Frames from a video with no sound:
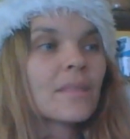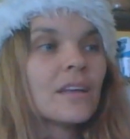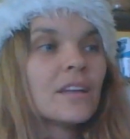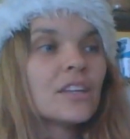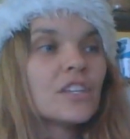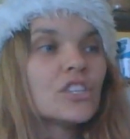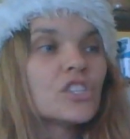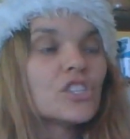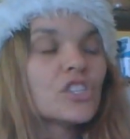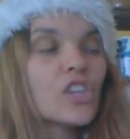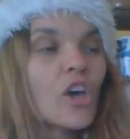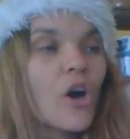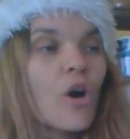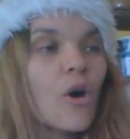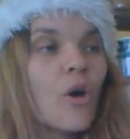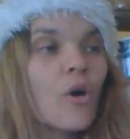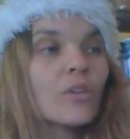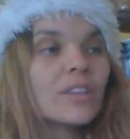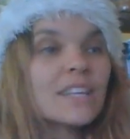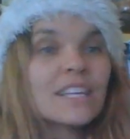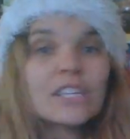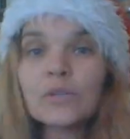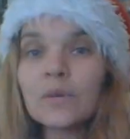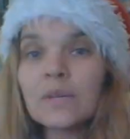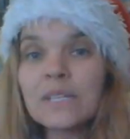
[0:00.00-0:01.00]
So
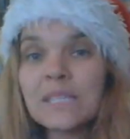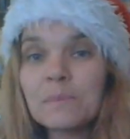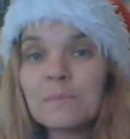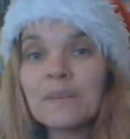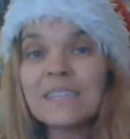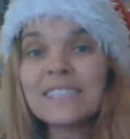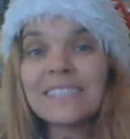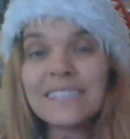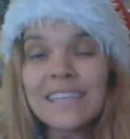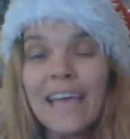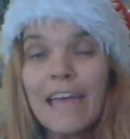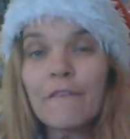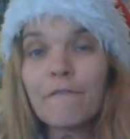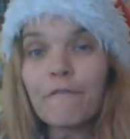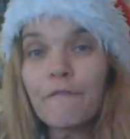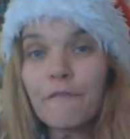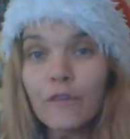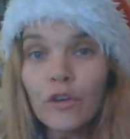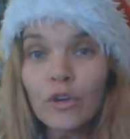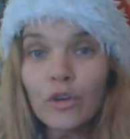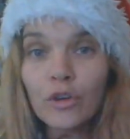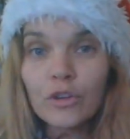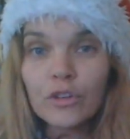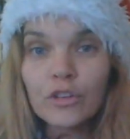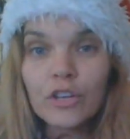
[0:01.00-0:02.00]
this Christmas, save
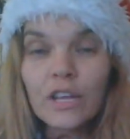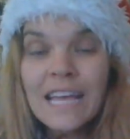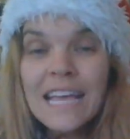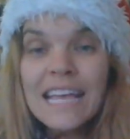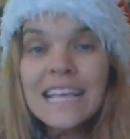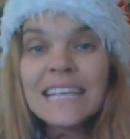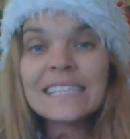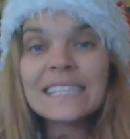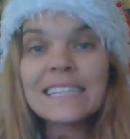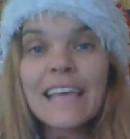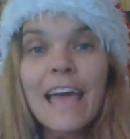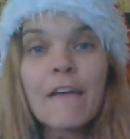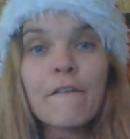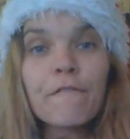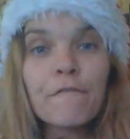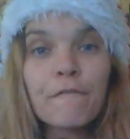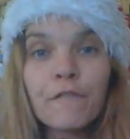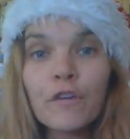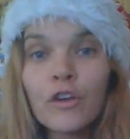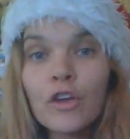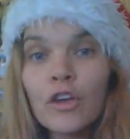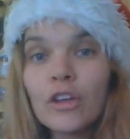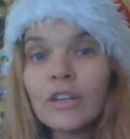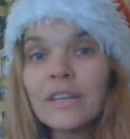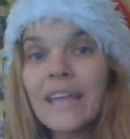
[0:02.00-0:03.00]
food. Save
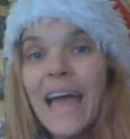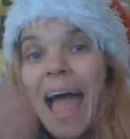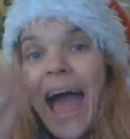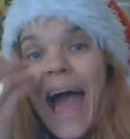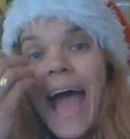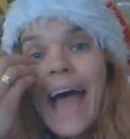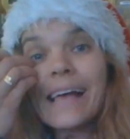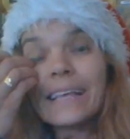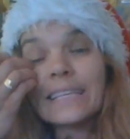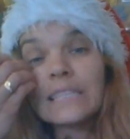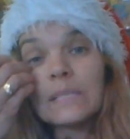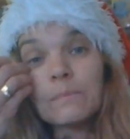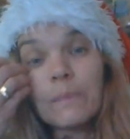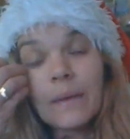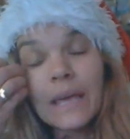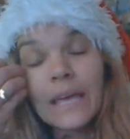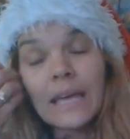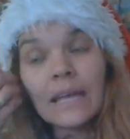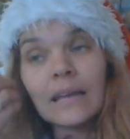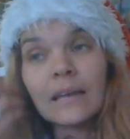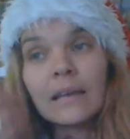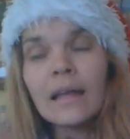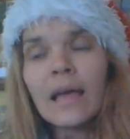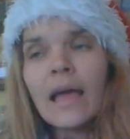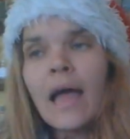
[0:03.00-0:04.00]
food that has
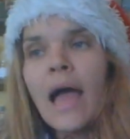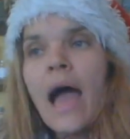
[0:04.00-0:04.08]
been